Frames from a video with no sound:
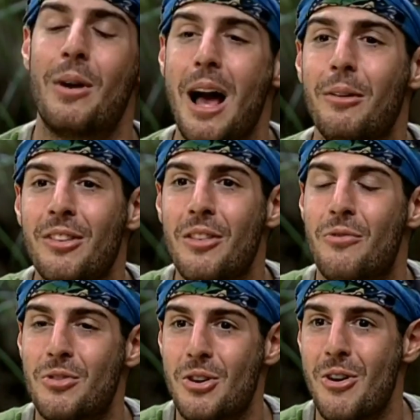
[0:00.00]
I was in the
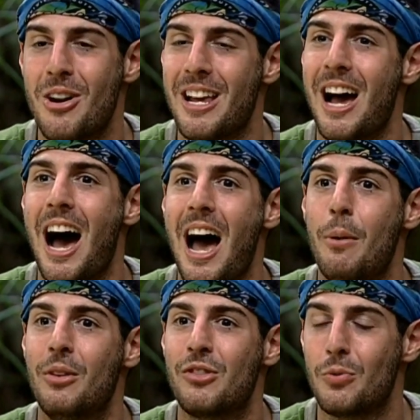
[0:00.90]
fraternity, I
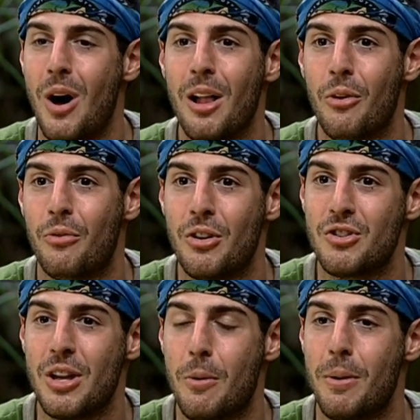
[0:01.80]
would swallow
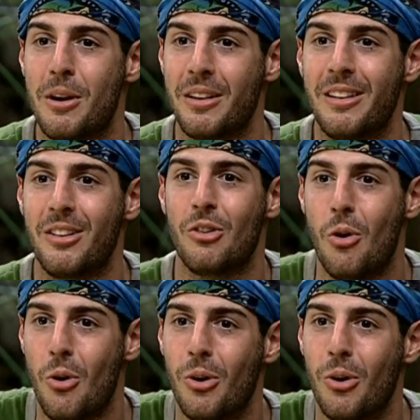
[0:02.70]
fish that were bigger than this hole.